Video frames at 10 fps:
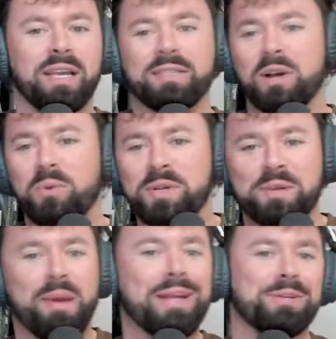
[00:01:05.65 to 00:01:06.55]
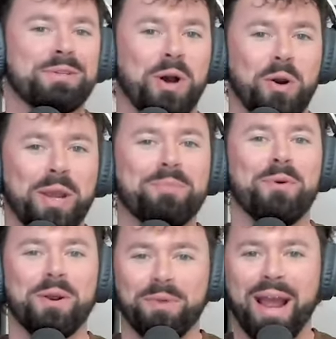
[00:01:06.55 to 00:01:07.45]
it's always a major talking
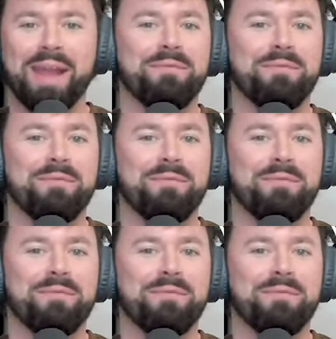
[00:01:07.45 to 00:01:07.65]
point, right?